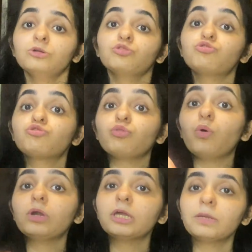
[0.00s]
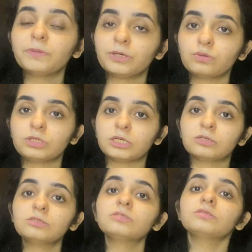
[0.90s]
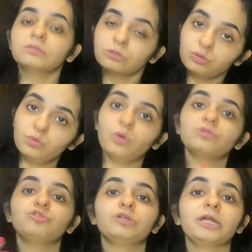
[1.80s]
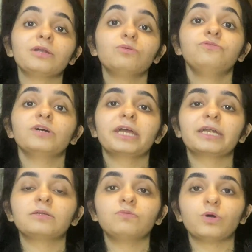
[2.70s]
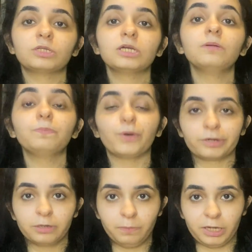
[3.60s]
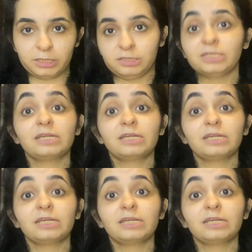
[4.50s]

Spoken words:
so deep into things, you also tend to forget what the important part is, right?